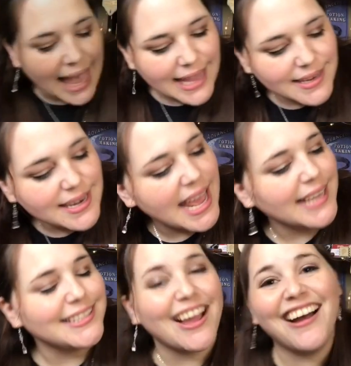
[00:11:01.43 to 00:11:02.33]
And
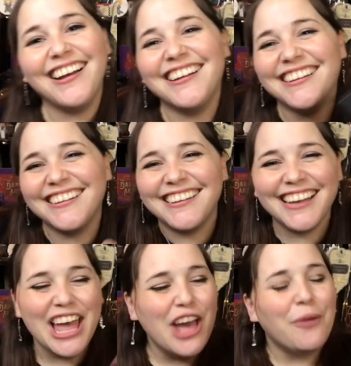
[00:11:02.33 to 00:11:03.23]
next,
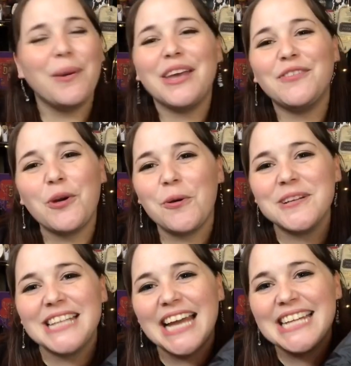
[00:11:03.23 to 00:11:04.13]
we of
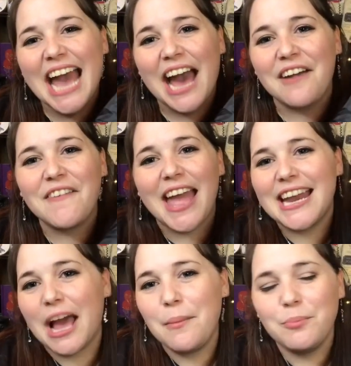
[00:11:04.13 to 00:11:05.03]
course had to have an
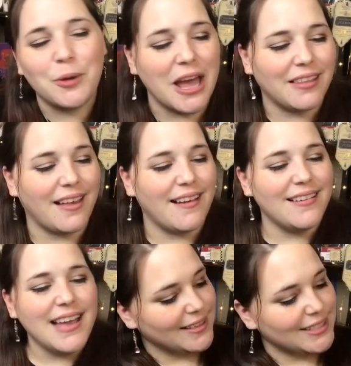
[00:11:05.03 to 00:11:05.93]
umbrella.
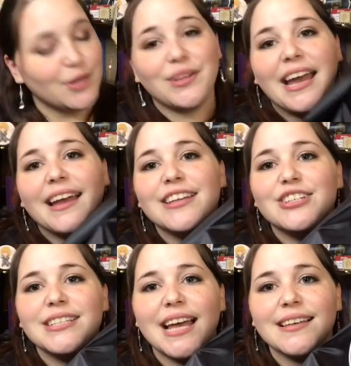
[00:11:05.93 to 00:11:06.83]
So yeah, it
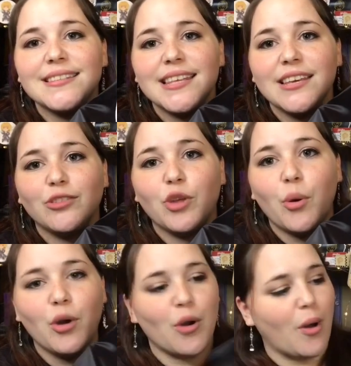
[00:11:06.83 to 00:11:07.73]
just has the
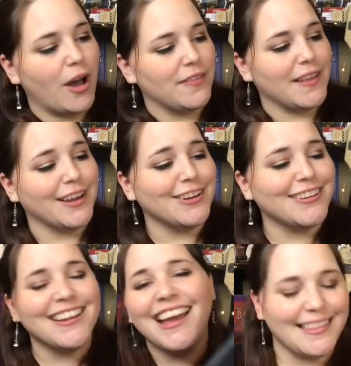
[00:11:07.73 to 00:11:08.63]
logo on
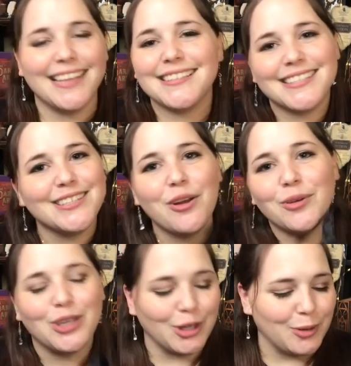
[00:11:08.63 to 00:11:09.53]
there. That's so
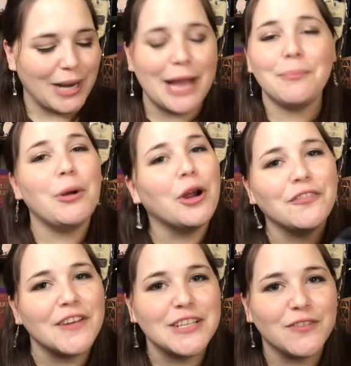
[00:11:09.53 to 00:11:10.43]
cute and
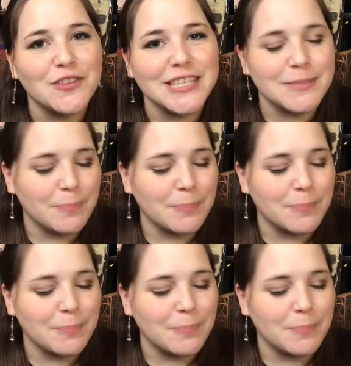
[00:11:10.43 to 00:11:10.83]
perfect for this